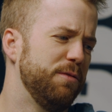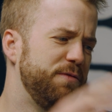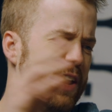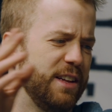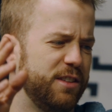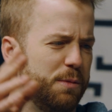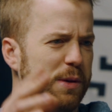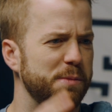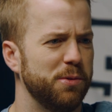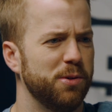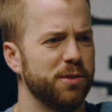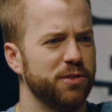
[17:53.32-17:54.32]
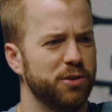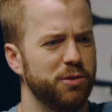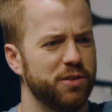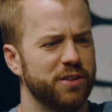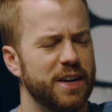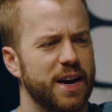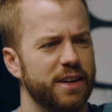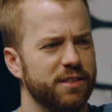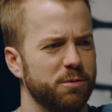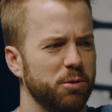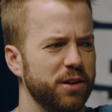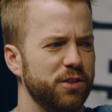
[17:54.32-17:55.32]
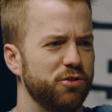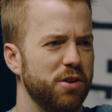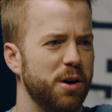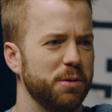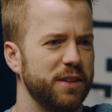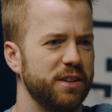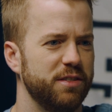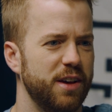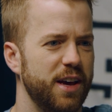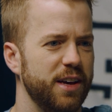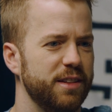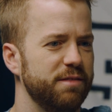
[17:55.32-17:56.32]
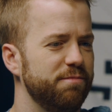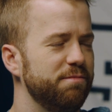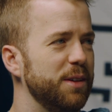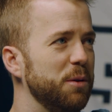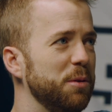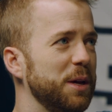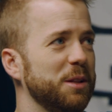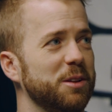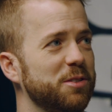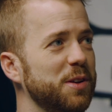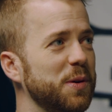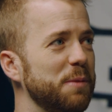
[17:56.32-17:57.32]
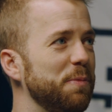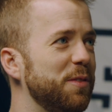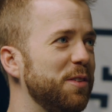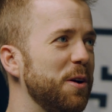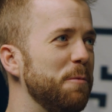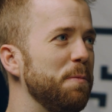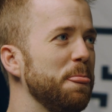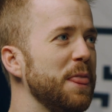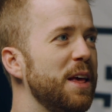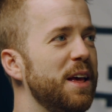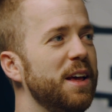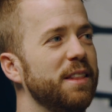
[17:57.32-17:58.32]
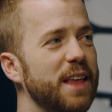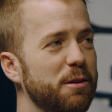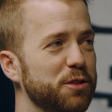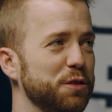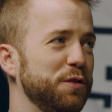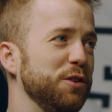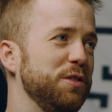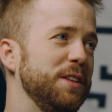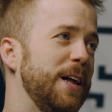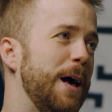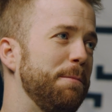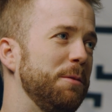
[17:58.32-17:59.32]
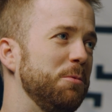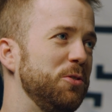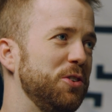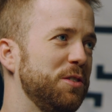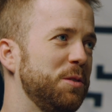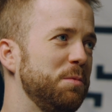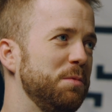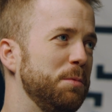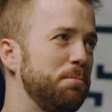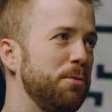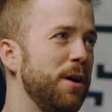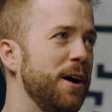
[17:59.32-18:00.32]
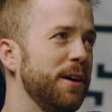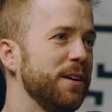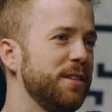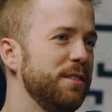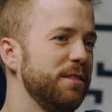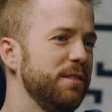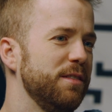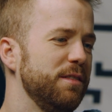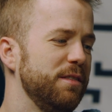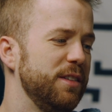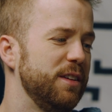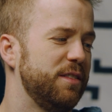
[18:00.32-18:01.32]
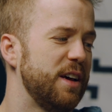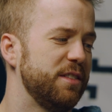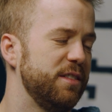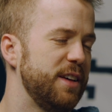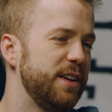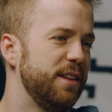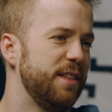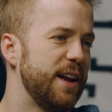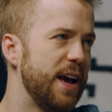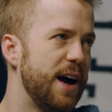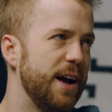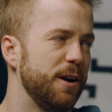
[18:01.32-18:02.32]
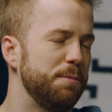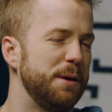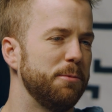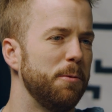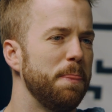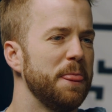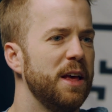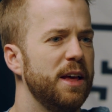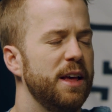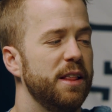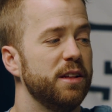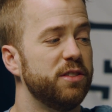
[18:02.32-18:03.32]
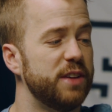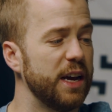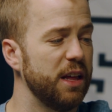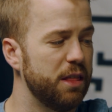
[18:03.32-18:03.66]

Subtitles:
fancy people in suits and ties, and we're going to draw what they say. And they were like, let's do it. So that was the first thing that happened, was just the product necessitated that I hire people. The second